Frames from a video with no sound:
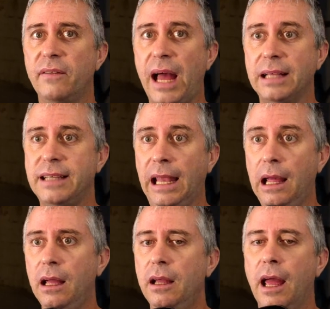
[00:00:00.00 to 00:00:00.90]
of
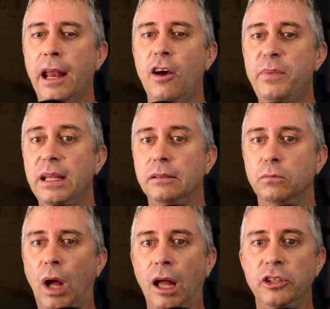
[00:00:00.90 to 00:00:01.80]
Artella, and I've
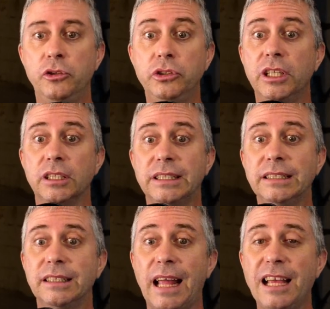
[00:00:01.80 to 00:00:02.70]
been using it
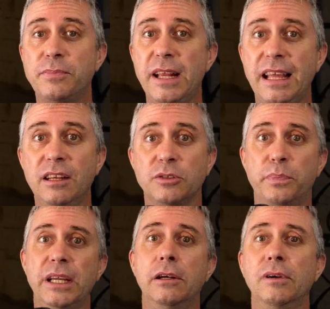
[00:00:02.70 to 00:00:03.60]
since it has been in its
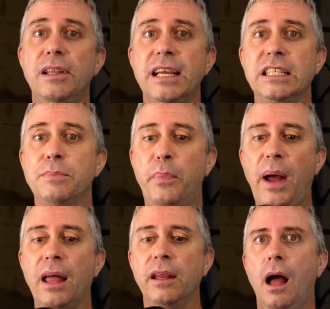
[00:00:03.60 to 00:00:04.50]
beta release,
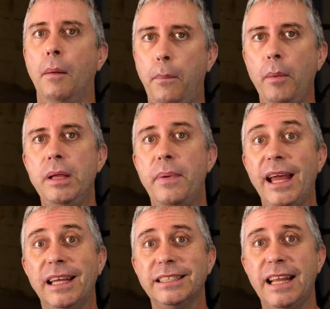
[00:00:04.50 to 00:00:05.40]
but Bobby
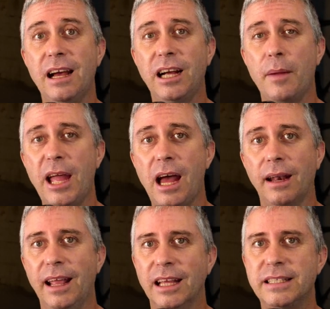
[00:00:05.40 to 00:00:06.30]
Beck has now come
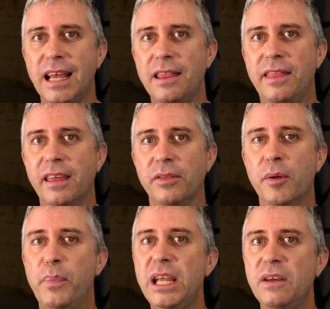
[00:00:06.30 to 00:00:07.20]
out and said that the
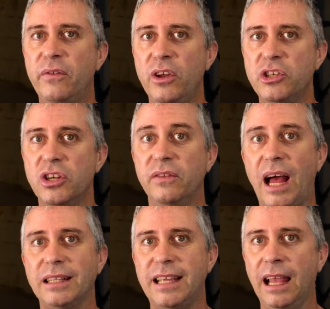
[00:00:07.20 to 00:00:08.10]
beta version of
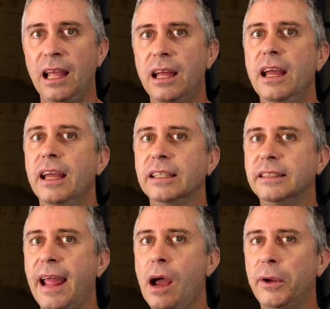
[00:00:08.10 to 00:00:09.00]
Artella is
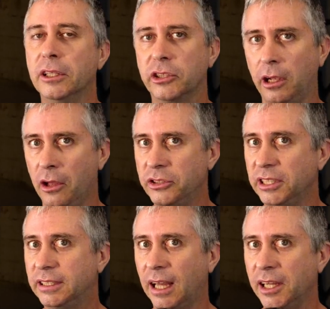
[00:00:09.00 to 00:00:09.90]
now in its
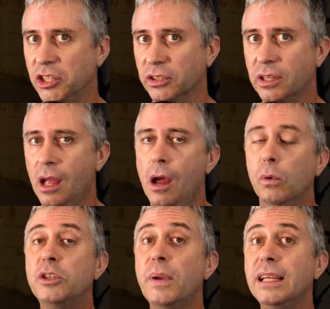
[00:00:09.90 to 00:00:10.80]
closing stages,
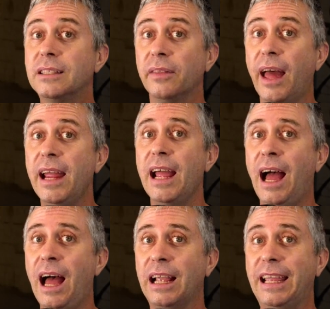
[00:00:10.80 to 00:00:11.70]
which means that they
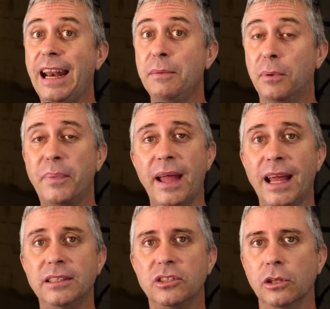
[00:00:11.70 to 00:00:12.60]
are getting
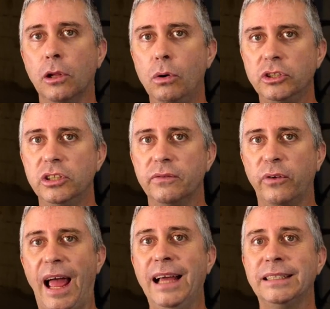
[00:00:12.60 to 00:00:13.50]
prepared to launch it
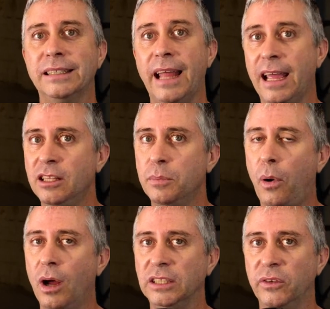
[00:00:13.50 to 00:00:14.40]
as an
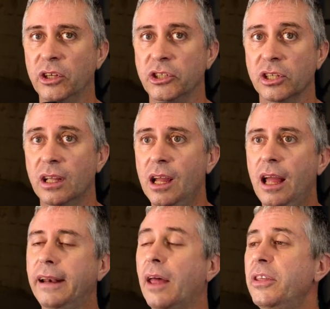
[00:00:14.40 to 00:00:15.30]
enterprise version.
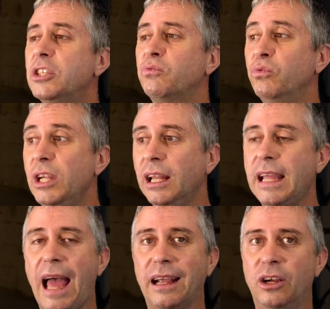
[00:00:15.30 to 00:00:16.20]
Now, this
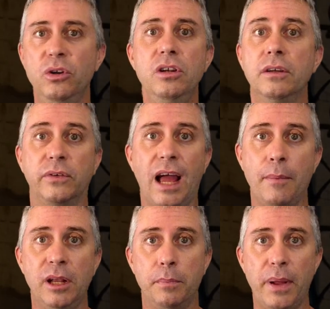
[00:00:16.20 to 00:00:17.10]
really couldn't have
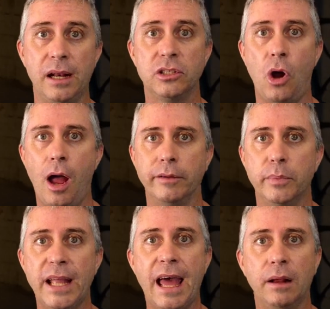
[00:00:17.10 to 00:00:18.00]
come at a better time to
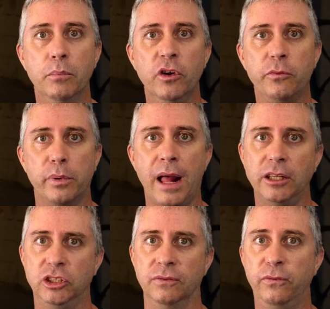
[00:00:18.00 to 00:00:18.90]
be able to move
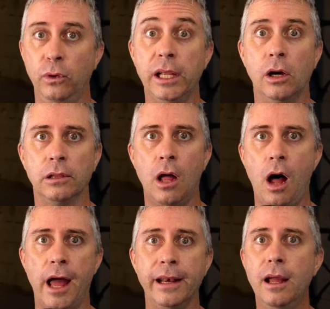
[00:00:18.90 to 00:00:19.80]
production fully
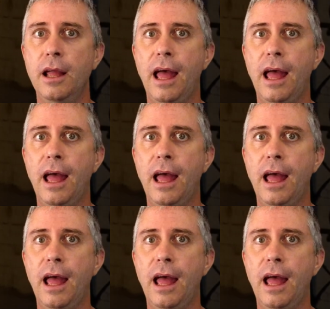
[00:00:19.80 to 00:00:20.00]
online.